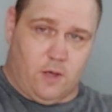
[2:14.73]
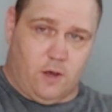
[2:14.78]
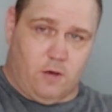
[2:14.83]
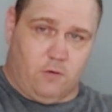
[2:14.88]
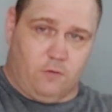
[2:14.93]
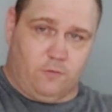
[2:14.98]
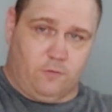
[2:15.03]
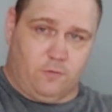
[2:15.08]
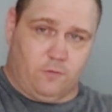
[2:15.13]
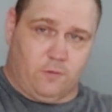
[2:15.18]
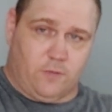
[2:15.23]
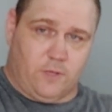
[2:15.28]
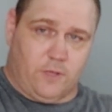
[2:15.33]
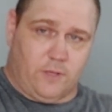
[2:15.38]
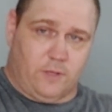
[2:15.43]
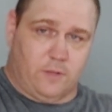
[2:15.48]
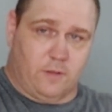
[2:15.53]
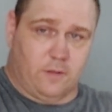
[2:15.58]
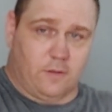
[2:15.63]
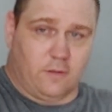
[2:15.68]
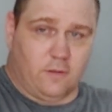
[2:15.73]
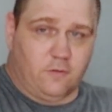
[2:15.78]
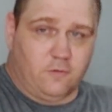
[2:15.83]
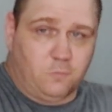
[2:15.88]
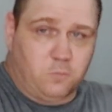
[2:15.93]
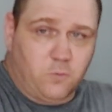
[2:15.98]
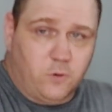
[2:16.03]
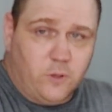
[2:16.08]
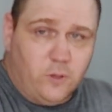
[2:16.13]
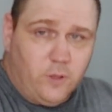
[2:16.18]
Also like that
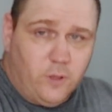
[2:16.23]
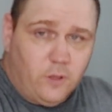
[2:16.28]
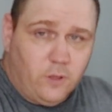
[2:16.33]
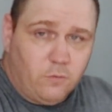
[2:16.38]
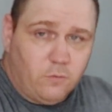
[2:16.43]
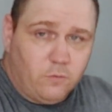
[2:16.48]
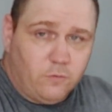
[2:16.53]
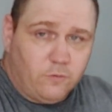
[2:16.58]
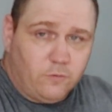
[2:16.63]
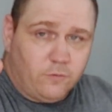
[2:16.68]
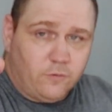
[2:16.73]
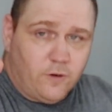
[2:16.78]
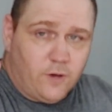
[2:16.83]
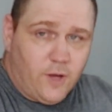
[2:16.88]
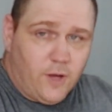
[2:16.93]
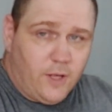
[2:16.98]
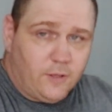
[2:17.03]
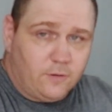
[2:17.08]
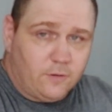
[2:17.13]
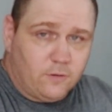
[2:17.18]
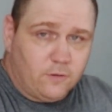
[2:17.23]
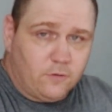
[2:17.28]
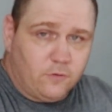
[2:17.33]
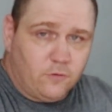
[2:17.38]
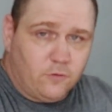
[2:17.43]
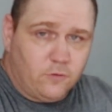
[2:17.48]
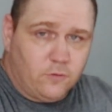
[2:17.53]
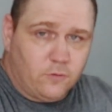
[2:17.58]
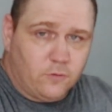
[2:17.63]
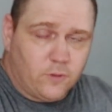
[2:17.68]
this one, which is not the
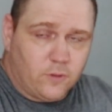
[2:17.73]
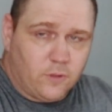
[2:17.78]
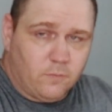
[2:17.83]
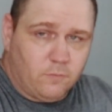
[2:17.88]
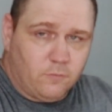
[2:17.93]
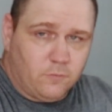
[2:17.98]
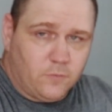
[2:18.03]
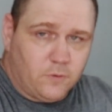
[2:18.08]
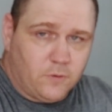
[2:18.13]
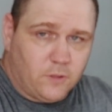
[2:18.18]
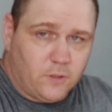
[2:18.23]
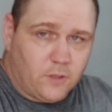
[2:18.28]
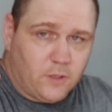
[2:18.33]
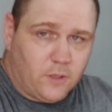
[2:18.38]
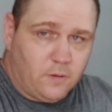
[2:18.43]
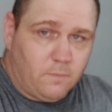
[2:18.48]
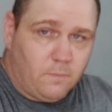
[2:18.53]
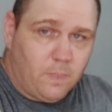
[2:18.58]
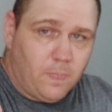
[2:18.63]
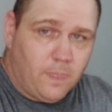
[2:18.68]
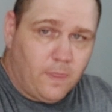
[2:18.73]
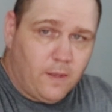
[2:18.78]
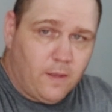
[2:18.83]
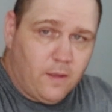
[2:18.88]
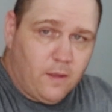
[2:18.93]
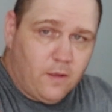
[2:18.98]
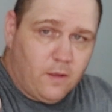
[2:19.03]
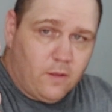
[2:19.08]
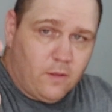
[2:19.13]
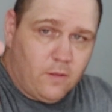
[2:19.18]
choke that comes with the gun.
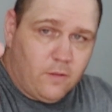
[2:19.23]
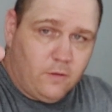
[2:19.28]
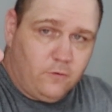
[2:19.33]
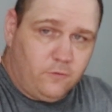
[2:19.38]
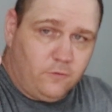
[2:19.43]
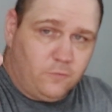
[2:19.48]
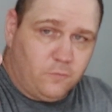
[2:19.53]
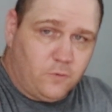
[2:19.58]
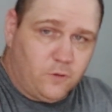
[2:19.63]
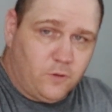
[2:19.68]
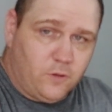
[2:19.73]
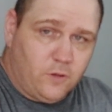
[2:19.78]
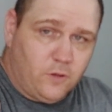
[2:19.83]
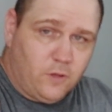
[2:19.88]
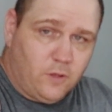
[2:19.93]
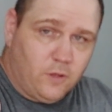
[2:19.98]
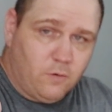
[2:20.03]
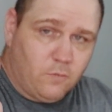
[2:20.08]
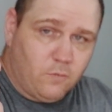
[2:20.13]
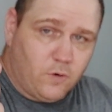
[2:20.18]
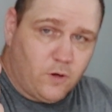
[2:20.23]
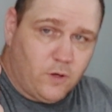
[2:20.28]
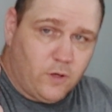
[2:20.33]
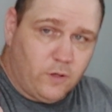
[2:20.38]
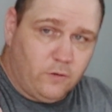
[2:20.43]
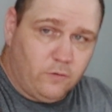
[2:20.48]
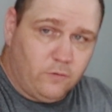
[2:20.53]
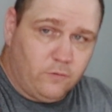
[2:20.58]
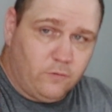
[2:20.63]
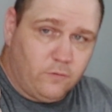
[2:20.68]
This one
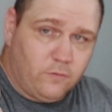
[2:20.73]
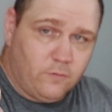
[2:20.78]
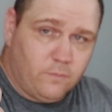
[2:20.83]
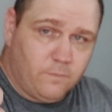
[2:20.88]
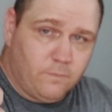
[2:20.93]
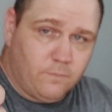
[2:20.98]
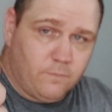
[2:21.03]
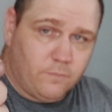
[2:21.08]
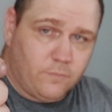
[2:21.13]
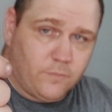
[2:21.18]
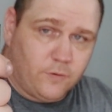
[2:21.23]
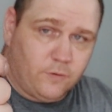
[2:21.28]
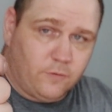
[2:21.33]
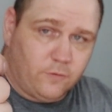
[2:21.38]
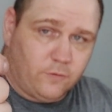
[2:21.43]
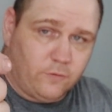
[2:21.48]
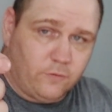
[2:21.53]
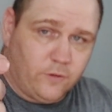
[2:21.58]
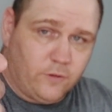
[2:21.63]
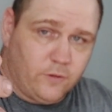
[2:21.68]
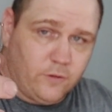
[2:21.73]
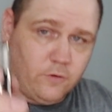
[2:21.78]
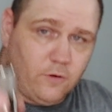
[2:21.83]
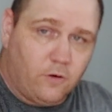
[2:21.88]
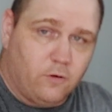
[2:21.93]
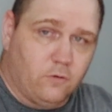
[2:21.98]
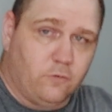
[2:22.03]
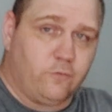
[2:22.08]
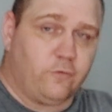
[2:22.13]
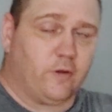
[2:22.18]
runs this extended
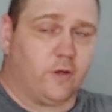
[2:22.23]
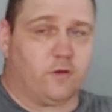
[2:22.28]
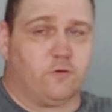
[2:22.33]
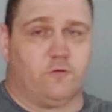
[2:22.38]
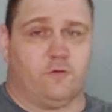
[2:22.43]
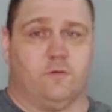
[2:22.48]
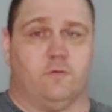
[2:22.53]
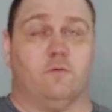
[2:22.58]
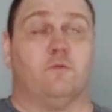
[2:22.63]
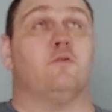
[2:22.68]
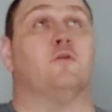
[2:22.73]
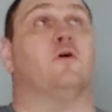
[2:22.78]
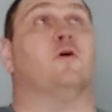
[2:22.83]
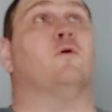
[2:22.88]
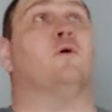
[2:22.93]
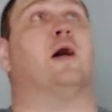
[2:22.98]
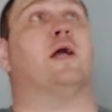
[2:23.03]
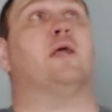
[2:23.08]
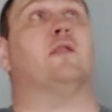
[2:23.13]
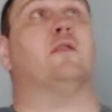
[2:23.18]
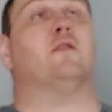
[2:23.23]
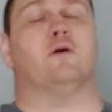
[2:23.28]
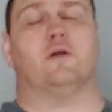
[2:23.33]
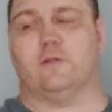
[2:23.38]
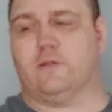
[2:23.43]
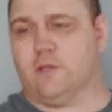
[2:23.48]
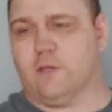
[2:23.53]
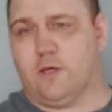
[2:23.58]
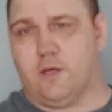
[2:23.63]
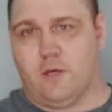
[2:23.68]
knurl section, so I can look
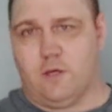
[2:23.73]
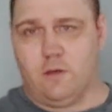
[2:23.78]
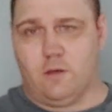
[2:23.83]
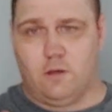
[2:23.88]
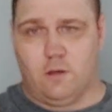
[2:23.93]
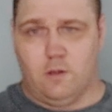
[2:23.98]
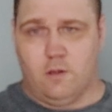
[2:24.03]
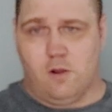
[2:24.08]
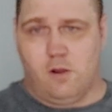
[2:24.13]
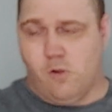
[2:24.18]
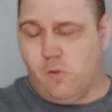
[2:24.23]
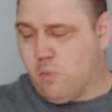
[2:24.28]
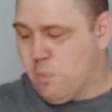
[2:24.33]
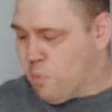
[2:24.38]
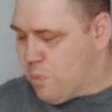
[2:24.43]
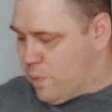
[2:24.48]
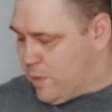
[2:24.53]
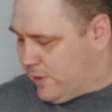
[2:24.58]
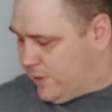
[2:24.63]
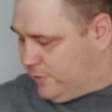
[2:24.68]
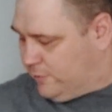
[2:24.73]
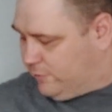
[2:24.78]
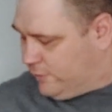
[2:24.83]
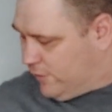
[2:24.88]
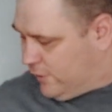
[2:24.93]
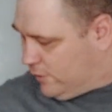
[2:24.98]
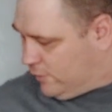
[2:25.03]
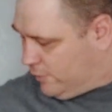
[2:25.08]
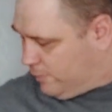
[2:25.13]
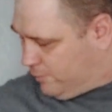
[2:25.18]
at the gun and
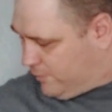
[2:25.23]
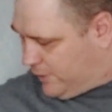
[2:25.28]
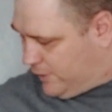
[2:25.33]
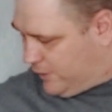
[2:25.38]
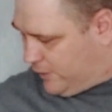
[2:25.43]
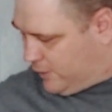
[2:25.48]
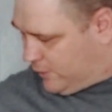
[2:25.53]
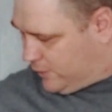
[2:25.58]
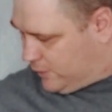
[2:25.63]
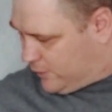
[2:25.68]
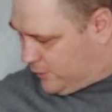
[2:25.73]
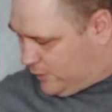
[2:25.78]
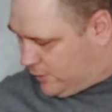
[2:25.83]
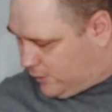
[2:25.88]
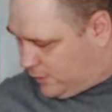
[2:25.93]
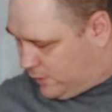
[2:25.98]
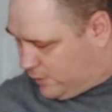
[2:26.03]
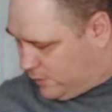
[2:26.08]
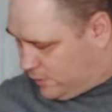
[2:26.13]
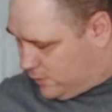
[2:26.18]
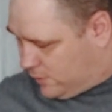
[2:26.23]
tell immediately